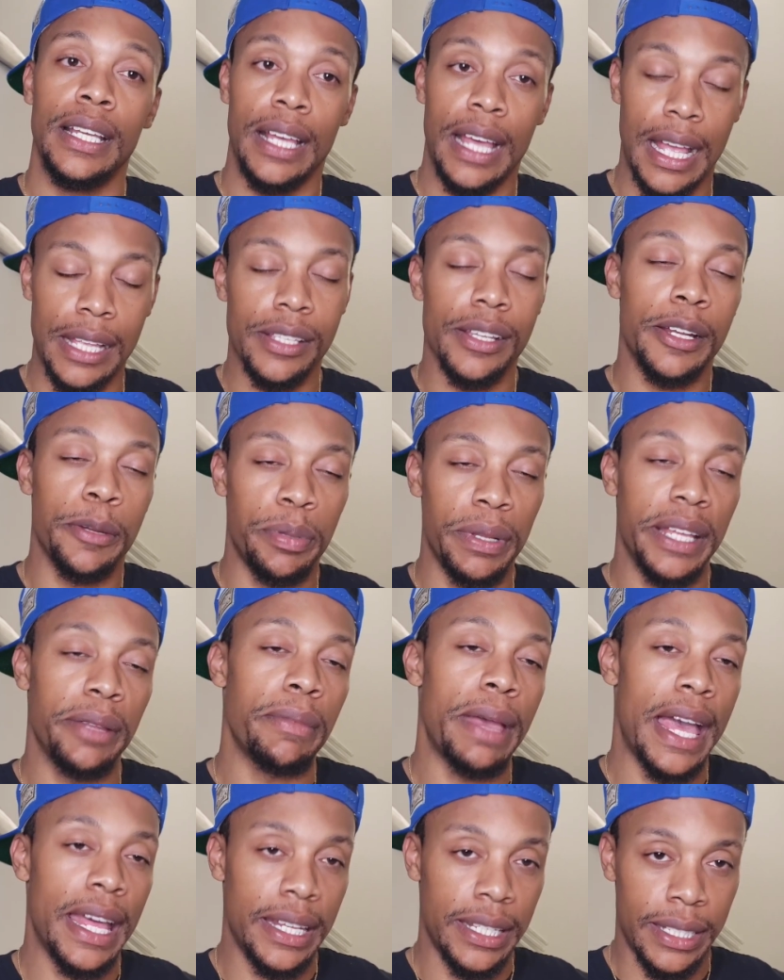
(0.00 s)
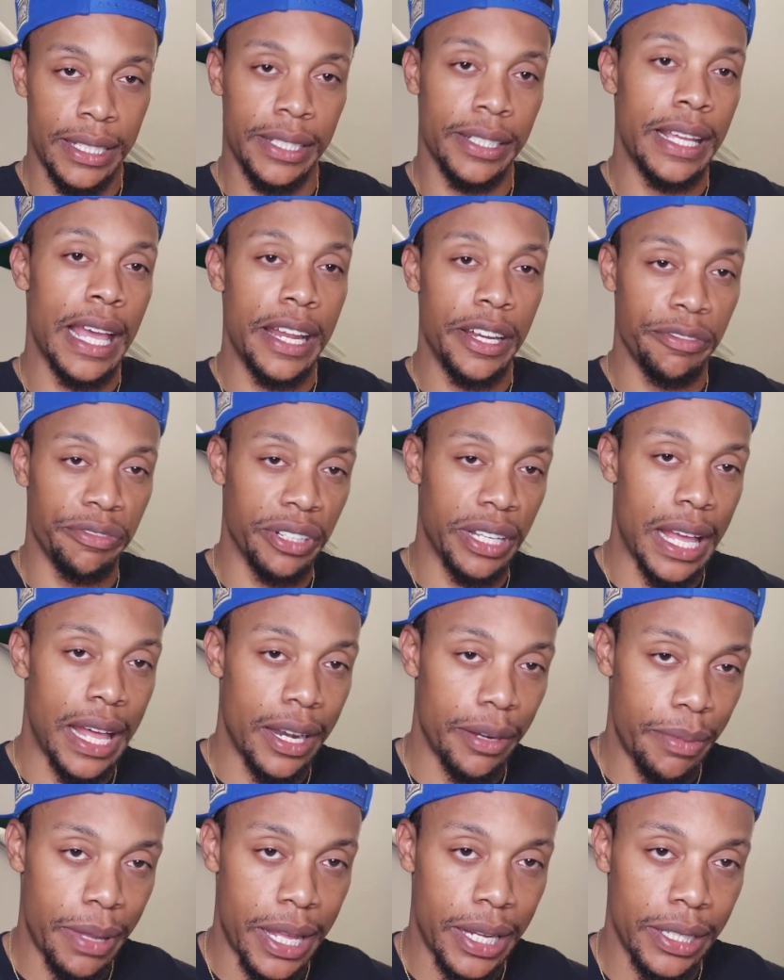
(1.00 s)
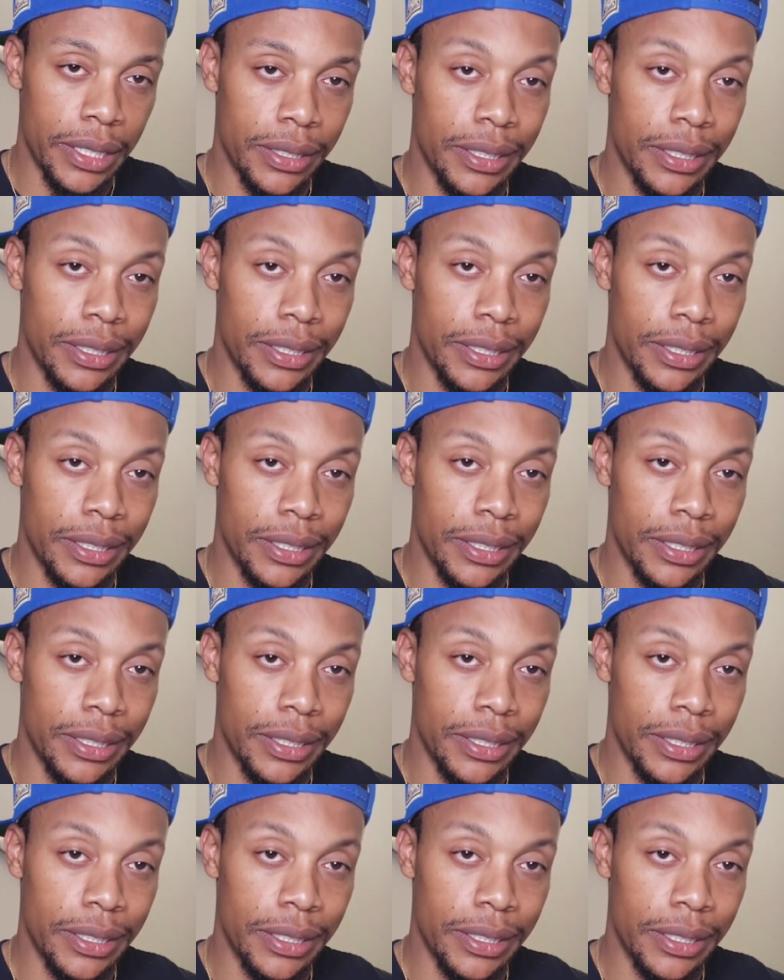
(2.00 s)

I started playing Madden and kind of forgot about it.